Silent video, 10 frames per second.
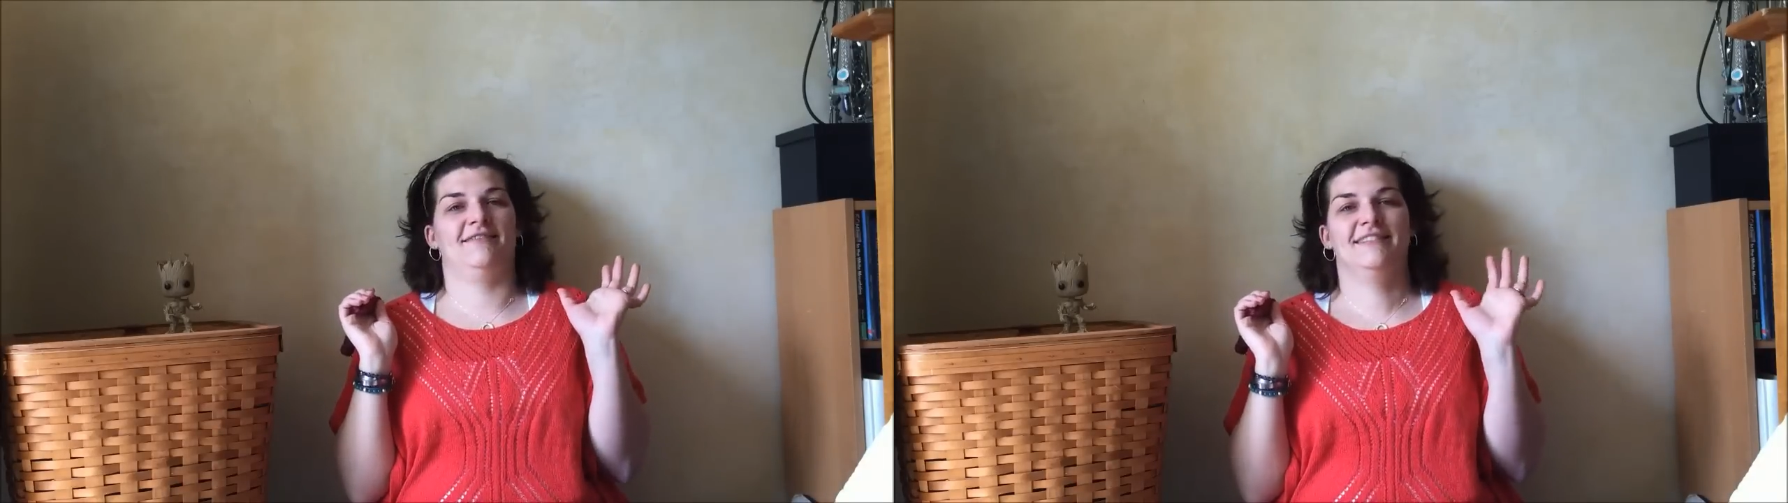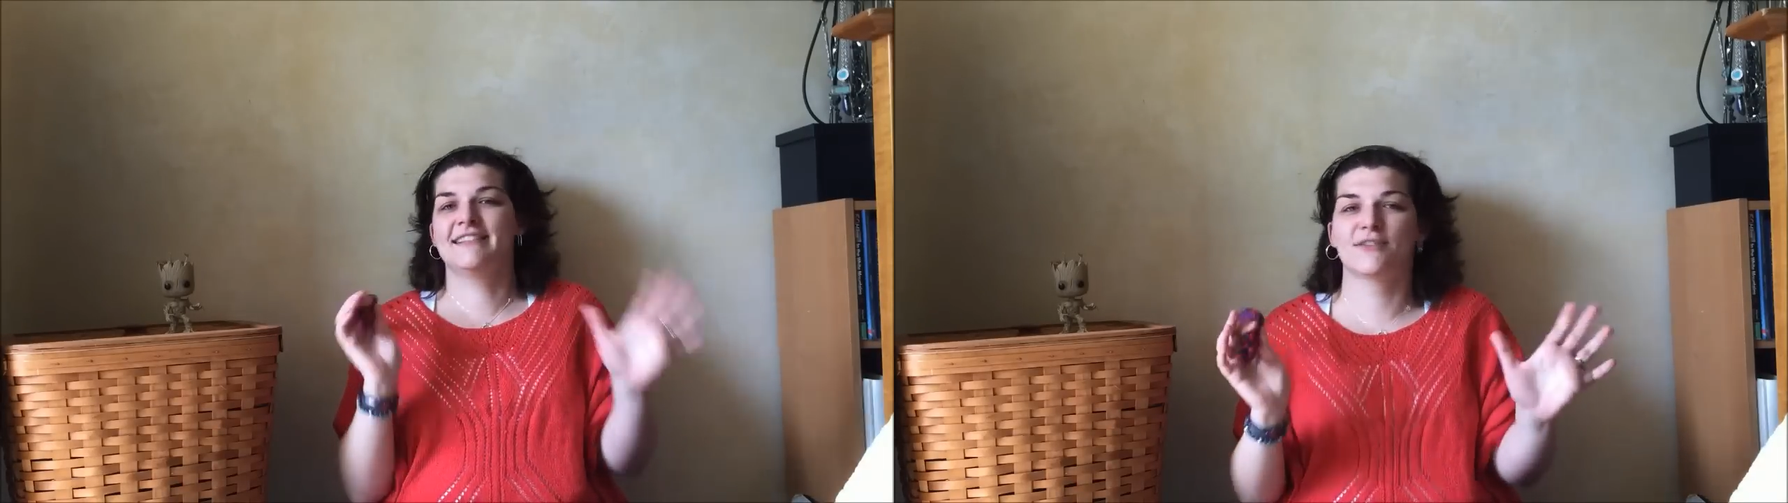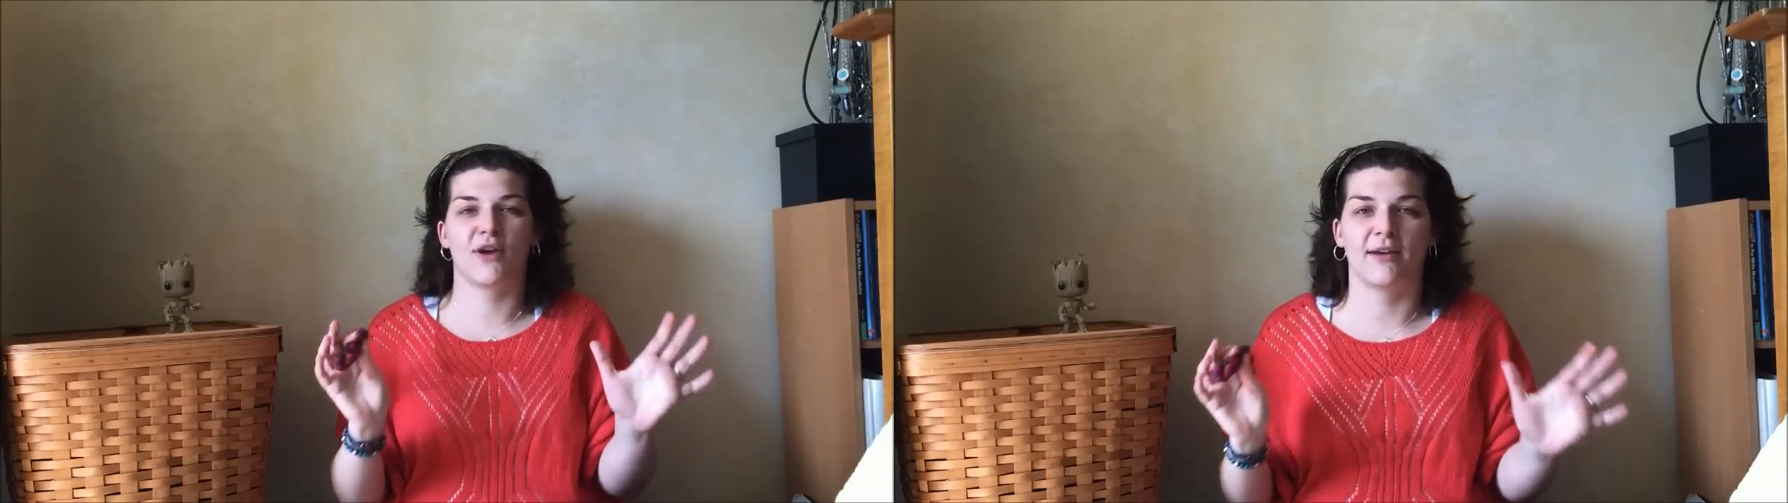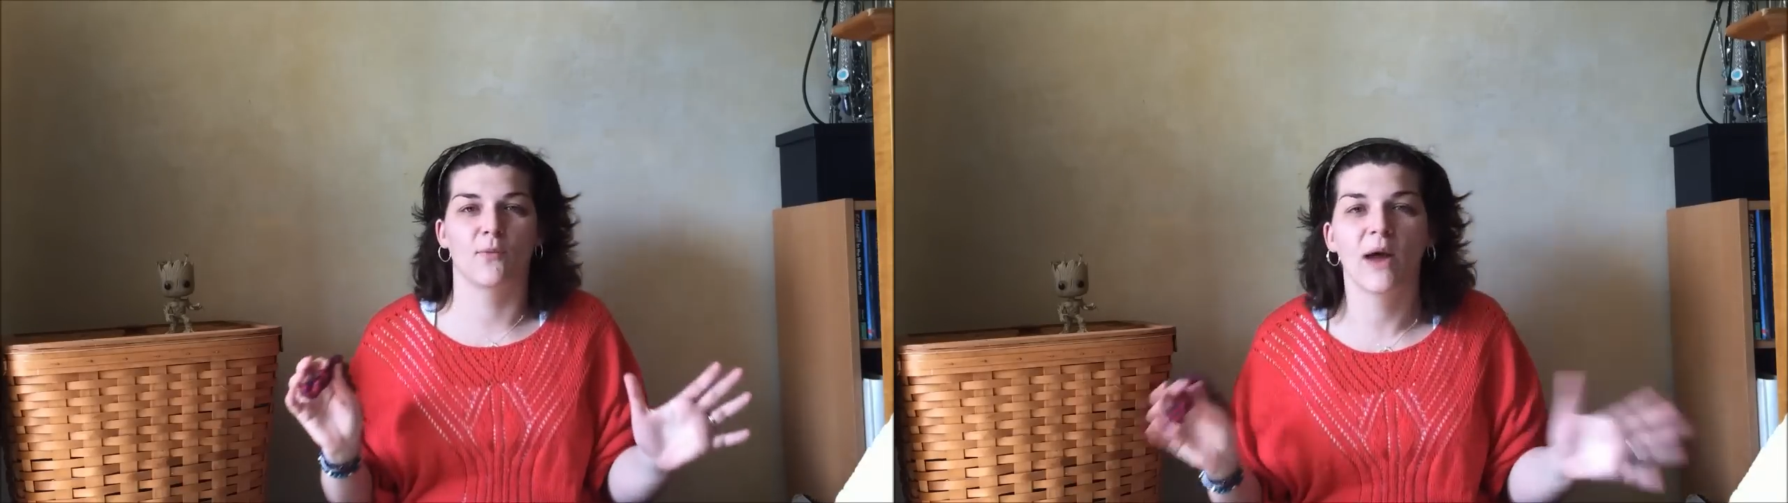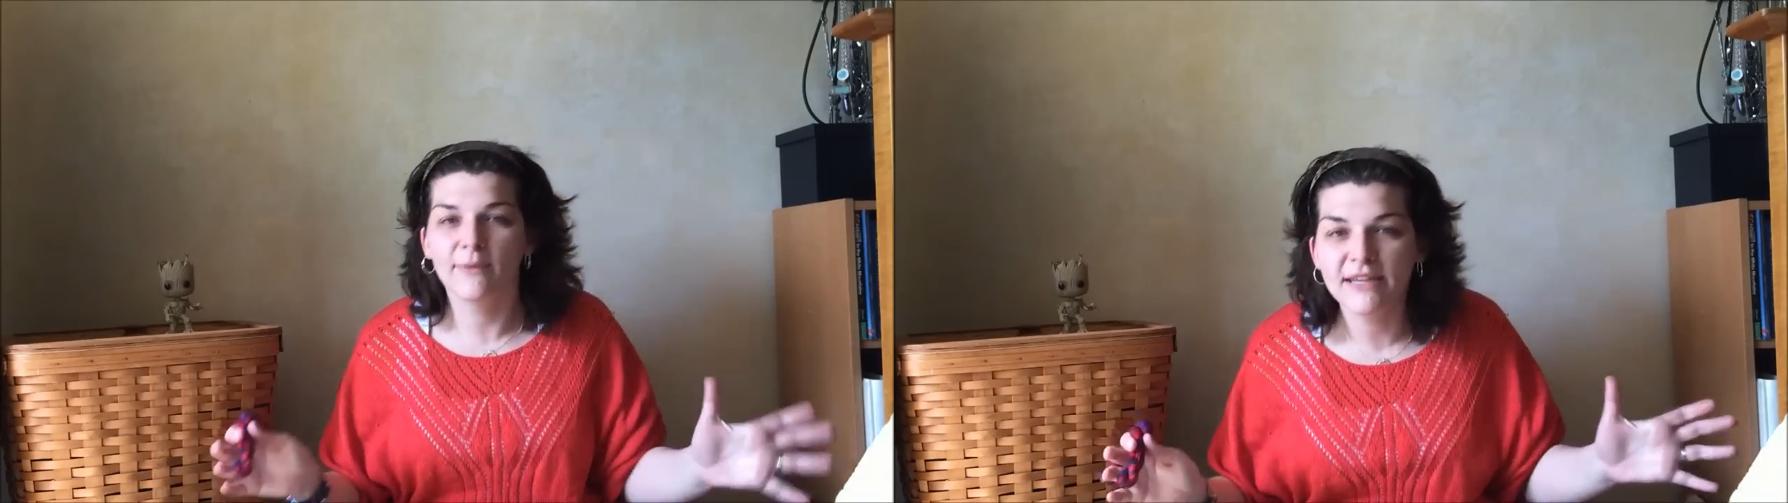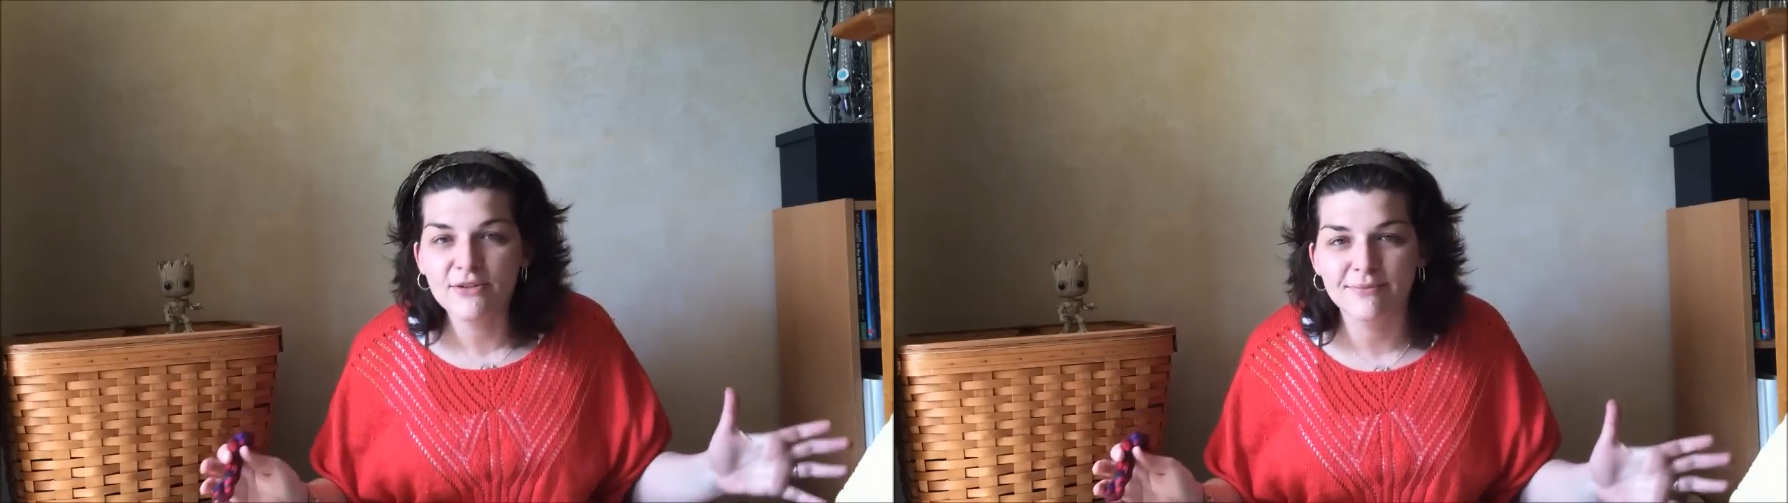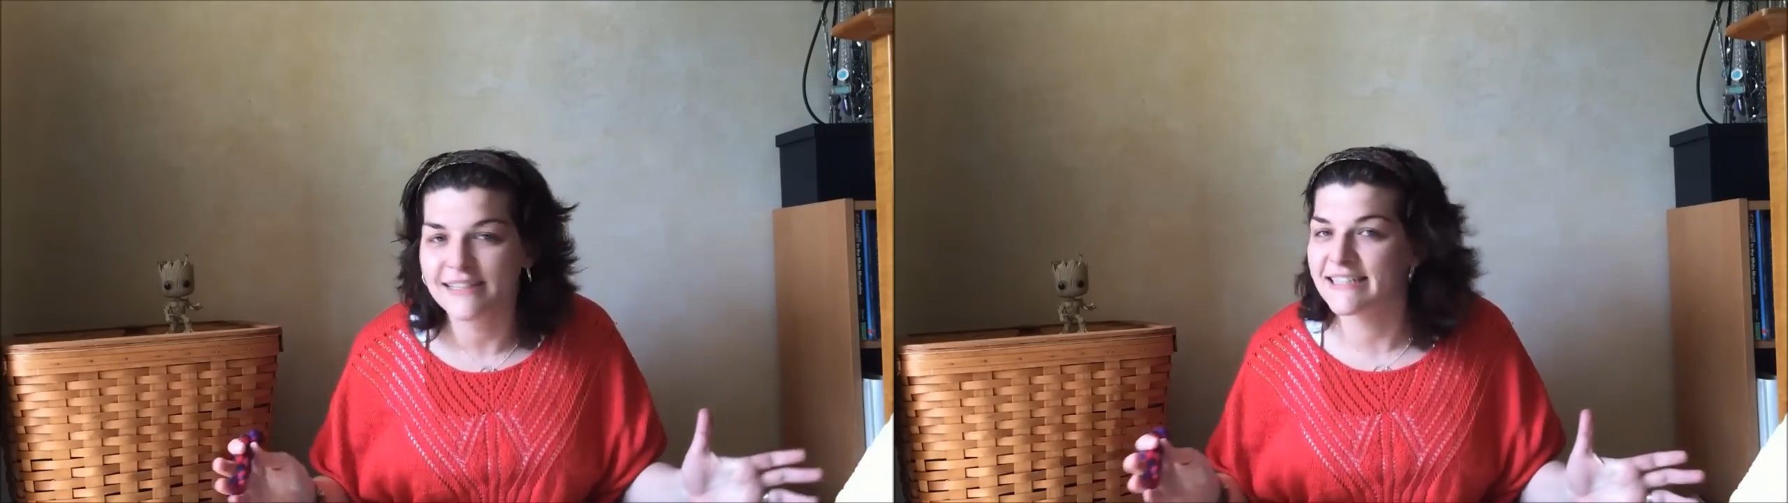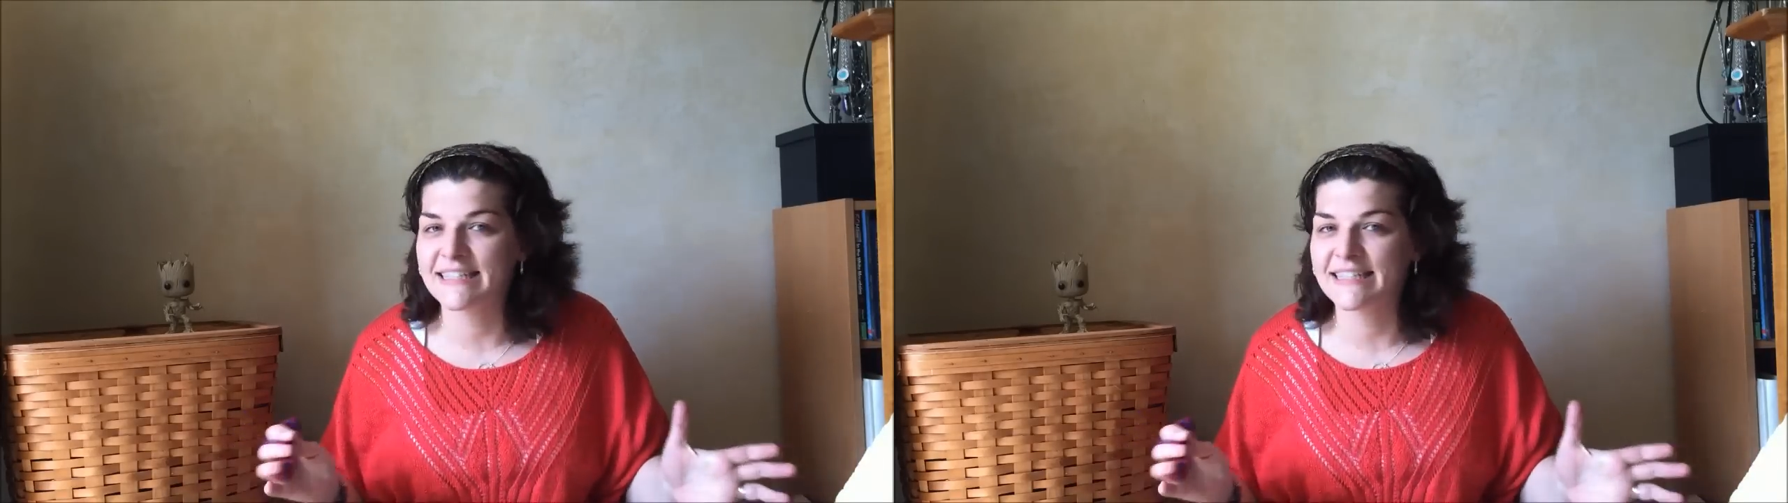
This is great. Why don't we do mini